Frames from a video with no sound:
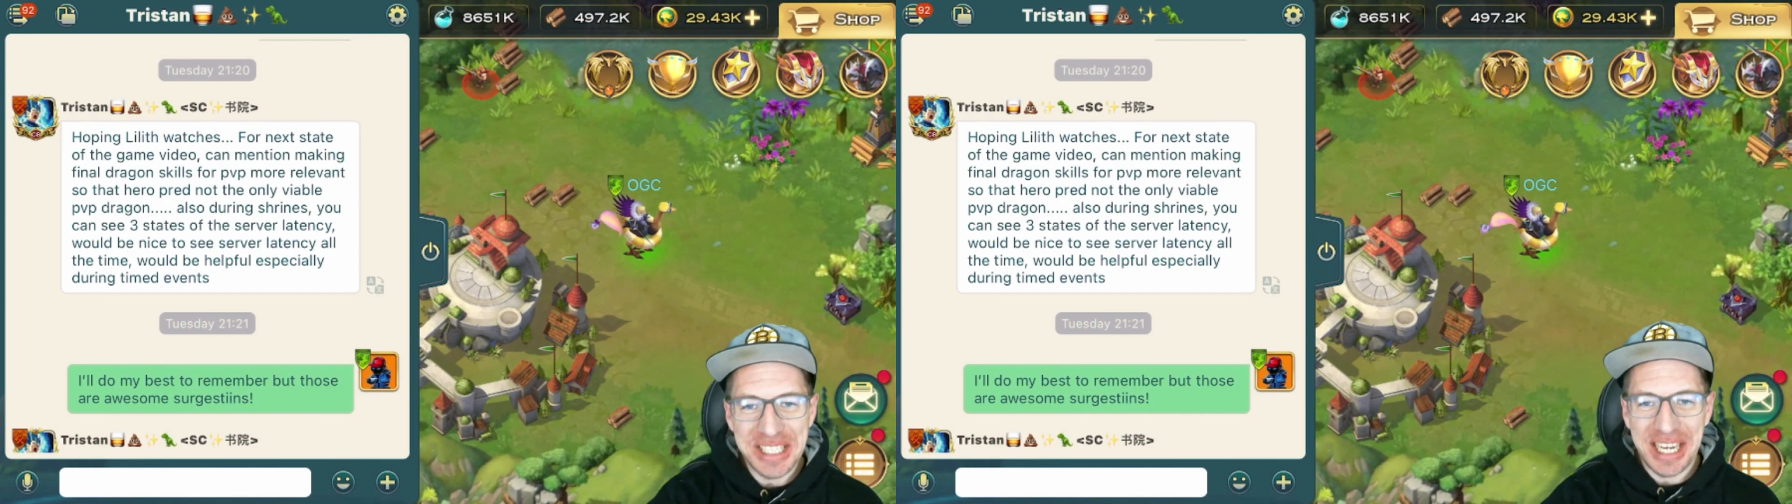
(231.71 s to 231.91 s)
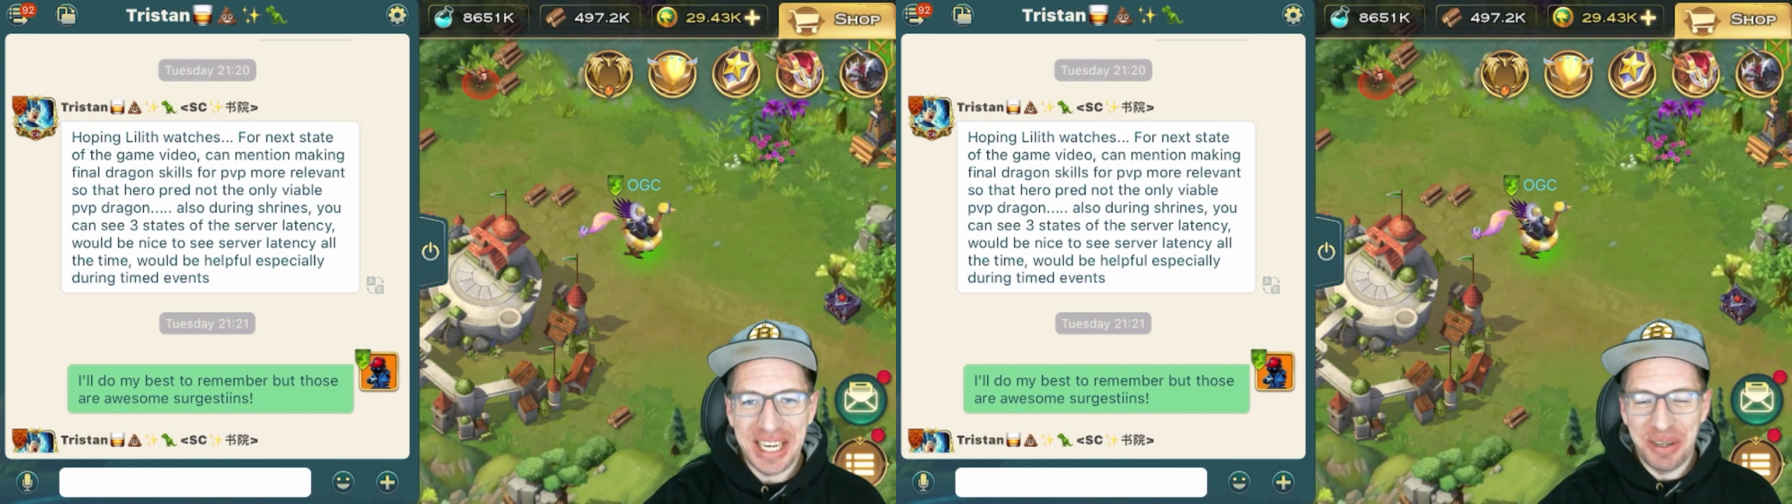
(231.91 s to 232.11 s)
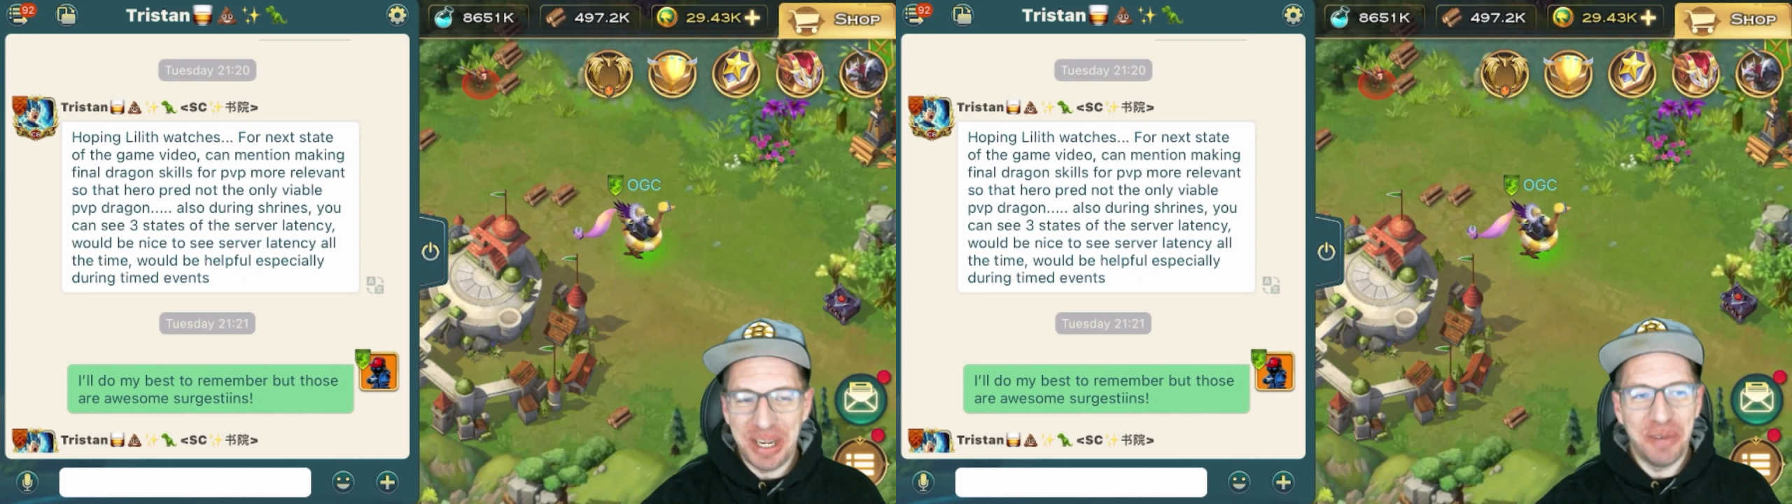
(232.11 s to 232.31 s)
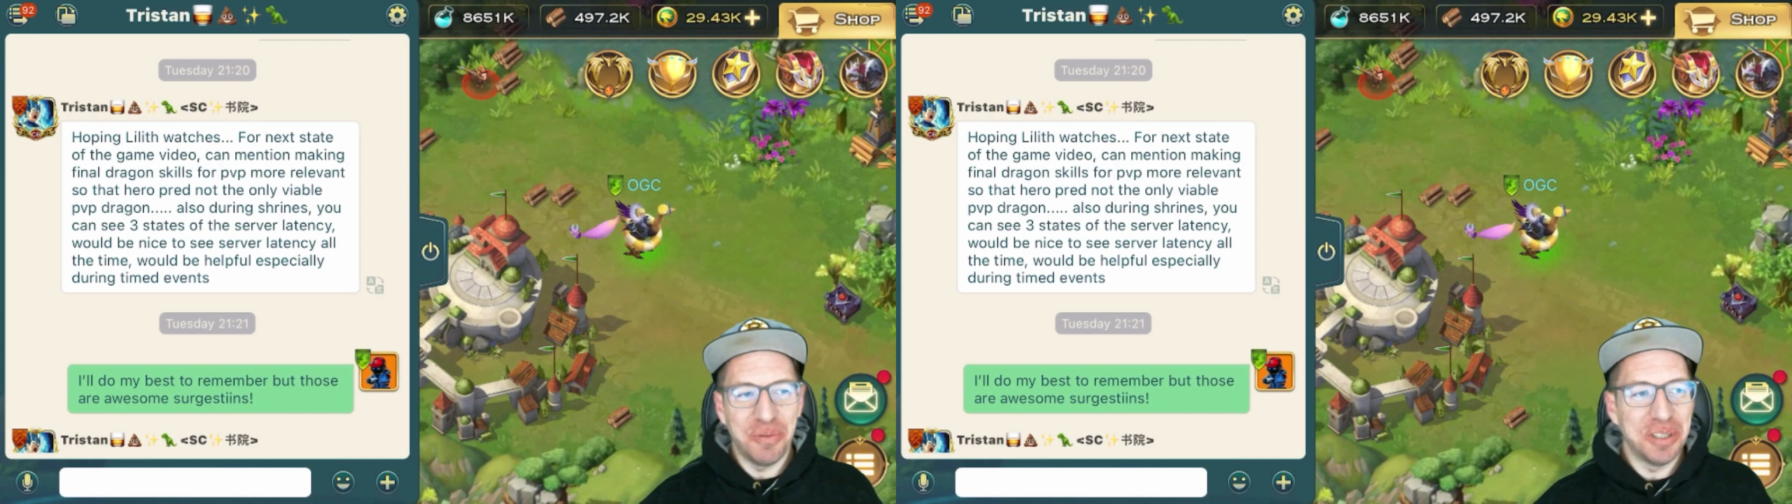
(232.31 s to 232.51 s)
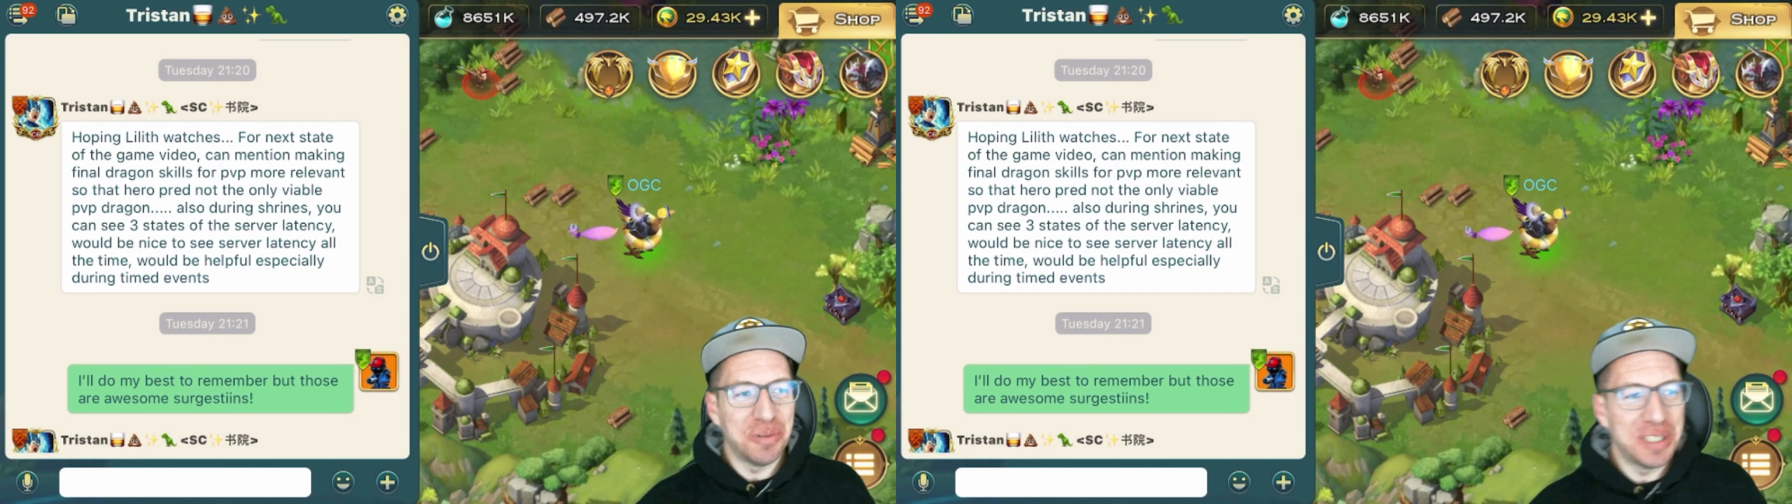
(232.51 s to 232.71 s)
Taint in
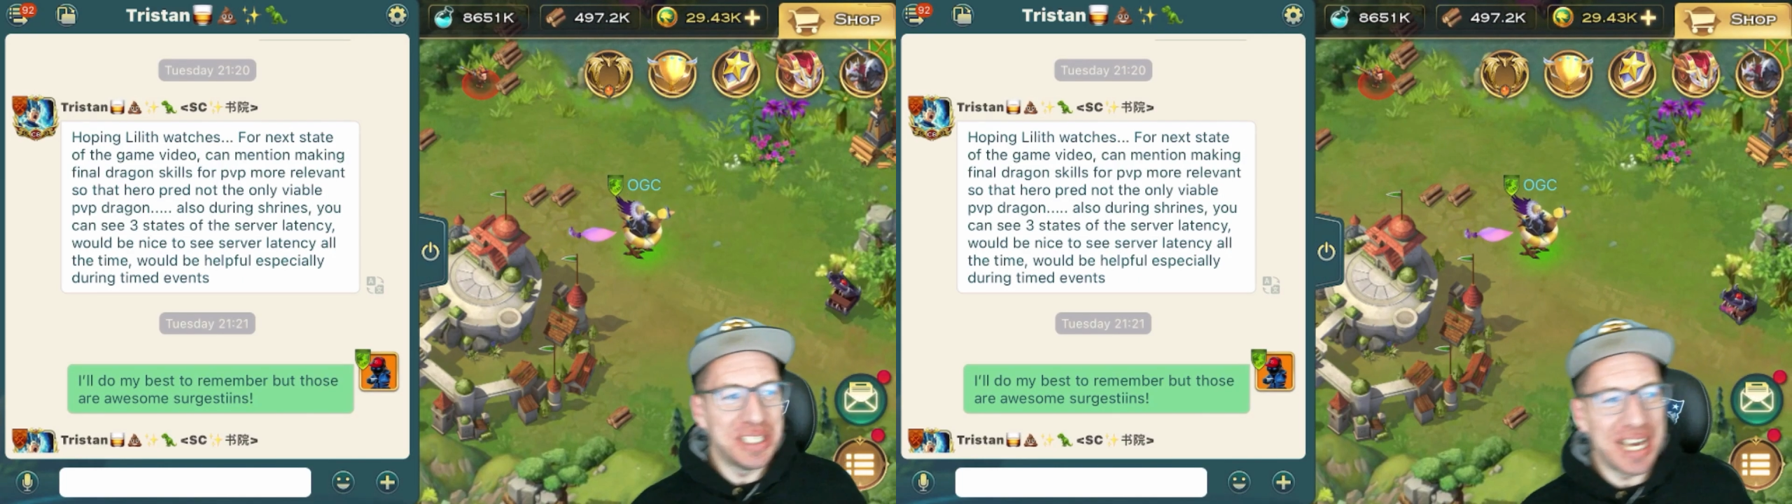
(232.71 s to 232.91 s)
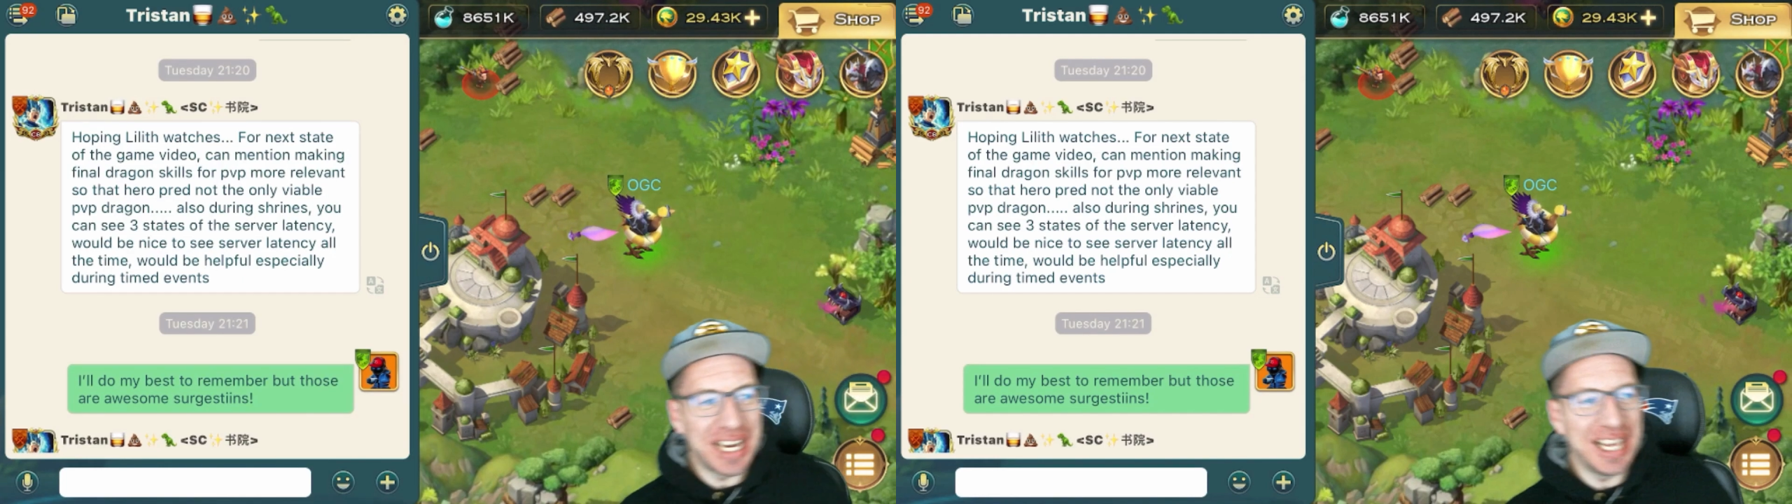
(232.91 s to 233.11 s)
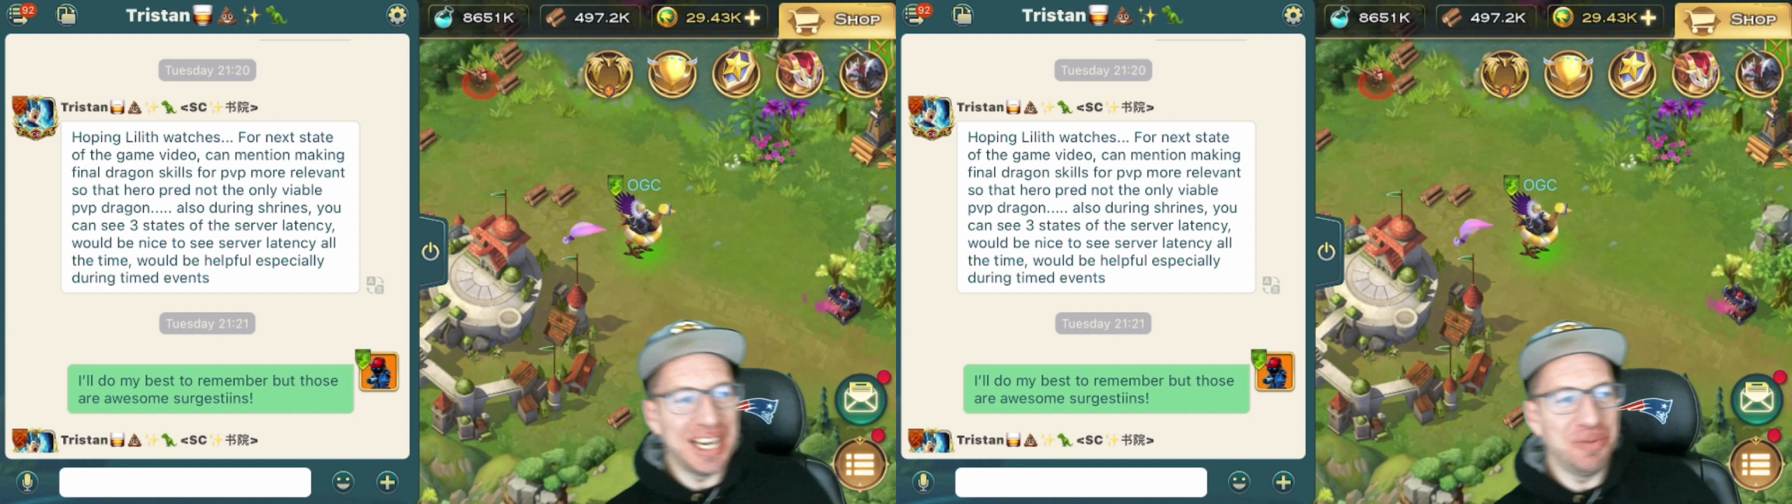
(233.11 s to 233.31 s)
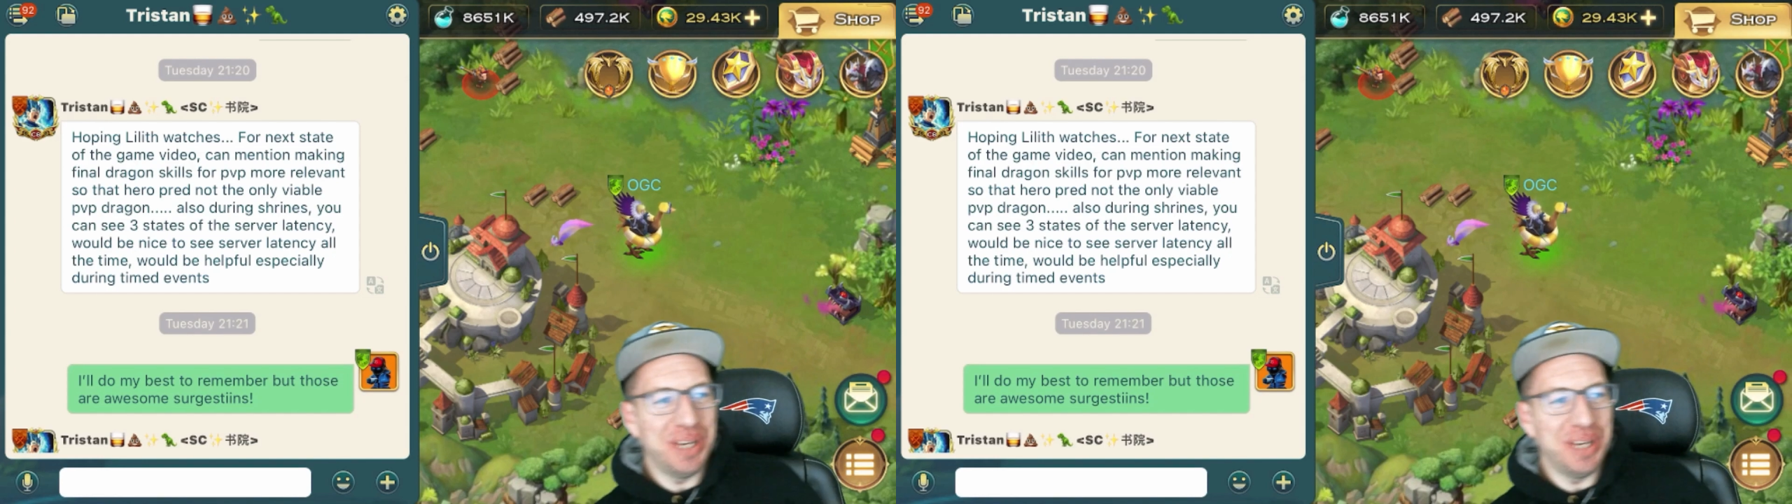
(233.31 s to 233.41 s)
one second.